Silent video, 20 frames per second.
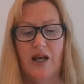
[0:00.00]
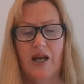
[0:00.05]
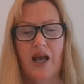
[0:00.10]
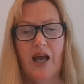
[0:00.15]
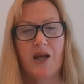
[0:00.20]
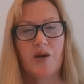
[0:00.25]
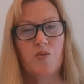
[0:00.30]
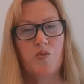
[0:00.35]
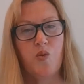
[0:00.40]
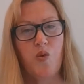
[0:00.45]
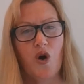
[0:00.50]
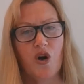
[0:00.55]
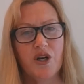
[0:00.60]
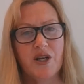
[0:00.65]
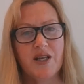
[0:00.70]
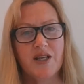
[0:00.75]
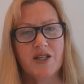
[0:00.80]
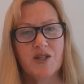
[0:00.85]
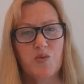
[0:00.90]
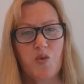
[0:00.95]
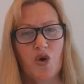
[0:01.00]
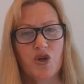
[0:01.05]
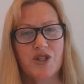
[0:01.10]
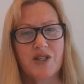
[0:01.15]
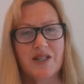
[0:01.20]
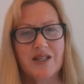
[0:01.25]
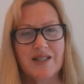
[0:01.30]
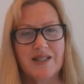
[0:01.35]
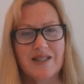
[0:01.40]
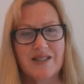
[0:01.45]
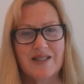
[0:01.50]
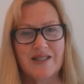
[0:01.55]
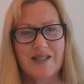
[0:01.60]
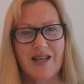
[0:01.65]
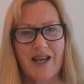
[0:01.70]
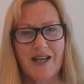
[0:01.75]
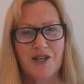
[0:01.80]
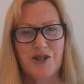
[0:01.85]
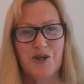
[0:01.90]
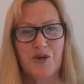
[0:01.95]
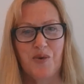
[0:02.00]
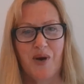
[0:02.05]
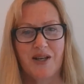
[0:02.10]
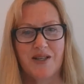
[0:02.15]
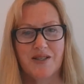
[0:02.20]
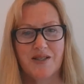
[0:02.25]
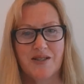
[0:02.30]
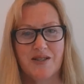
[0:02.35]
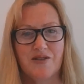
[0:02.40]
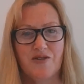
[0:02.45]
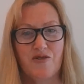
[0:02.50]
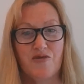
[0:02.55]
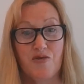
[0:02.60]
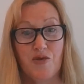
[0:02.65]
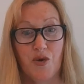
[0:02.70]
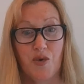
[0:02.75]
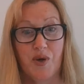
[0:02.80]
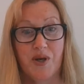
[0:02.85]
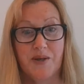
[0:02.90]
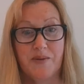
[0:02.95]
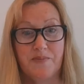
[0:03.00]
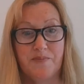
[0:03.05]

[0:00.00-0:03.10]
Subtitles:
and what he is wanting to say to us through it.